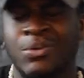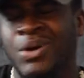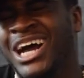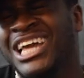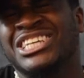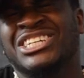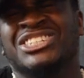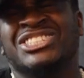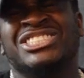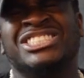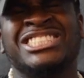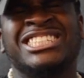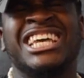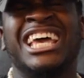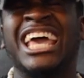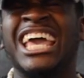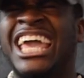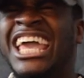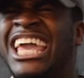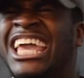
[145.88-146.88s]
Why you
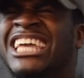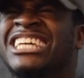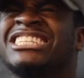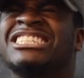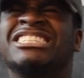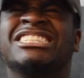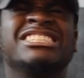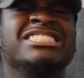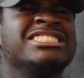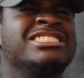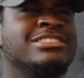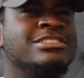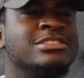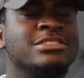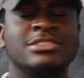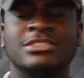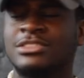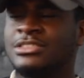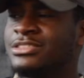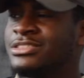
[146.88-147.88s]
change?
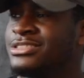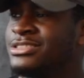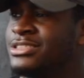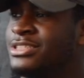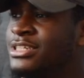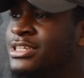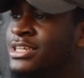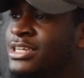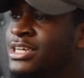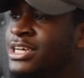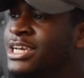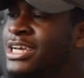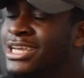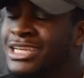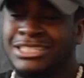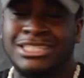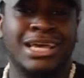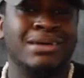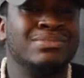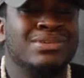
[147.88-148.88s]

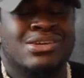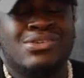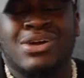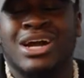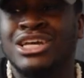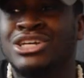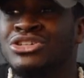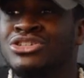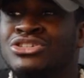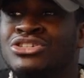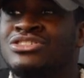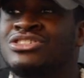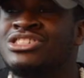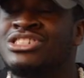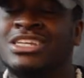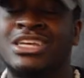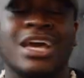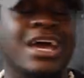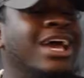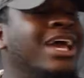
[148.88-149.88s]
Tell me why you
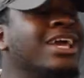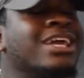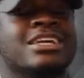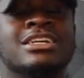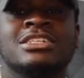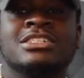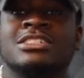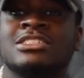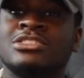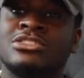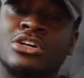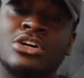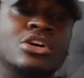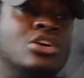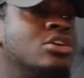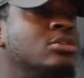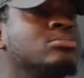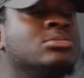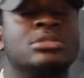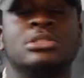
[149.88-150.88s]
change
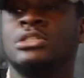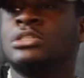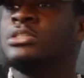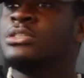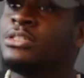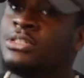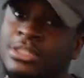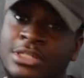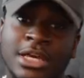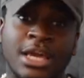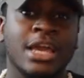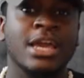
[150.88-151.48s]
on me.